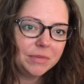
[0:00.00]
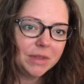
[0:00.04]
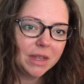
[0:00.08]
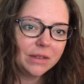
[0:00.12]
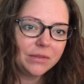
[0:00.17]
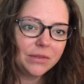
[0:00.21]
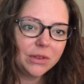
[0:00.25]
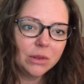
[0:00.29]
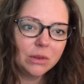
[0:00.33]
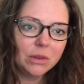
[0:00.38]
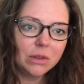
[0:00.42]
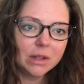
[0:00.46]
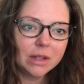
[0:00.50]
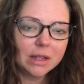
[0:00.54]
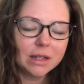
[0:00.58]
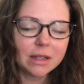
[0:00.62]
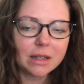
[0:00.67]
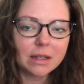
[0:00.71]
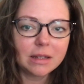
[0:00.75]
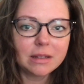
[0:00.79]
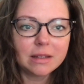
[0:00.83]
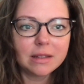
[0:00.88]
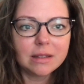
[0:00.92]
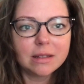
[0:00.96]
if you look
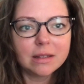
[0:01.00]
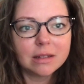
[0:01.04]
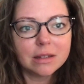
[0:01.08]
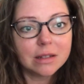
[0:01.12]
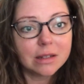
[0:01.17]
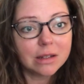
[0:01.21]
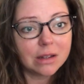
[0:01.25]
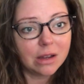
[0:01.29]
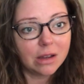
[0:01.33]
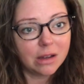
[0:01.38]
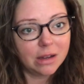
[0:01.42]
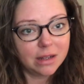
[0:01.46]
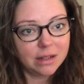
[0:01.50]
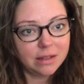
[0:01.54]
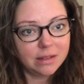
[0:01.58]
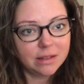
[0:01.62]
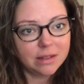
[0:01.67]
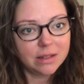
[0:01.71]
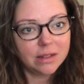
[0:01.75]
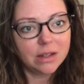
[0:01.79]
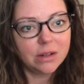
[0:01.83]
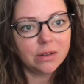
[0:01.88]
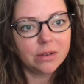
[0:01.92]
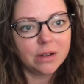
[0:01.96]
at
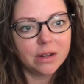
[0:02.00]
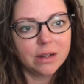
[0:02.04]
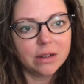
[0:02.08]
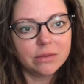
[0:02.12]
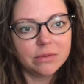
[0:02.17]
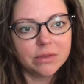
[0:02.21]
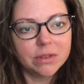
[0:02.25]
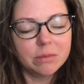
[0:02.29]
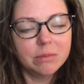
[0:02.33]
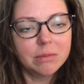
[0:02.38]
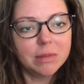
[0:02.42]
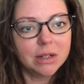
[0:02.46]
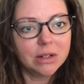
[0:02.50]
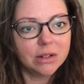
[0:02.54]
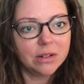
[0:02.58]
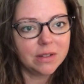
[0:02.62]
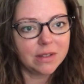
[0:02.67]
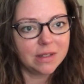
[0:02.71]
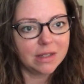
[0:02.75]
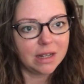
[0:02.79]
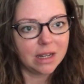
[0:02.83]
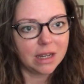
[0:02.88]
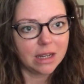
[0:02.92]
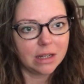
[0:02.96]
Lacan's theory of the mirror
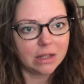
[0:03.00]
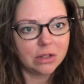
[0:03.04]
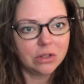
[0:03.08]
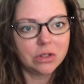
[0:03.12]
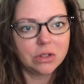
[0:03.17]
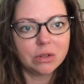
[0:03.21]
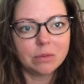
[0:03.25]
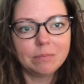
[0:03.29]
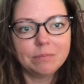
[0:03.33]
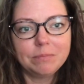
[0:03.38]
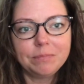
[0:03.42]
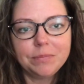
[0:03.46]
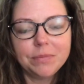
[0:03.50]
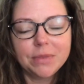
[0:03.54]
stage,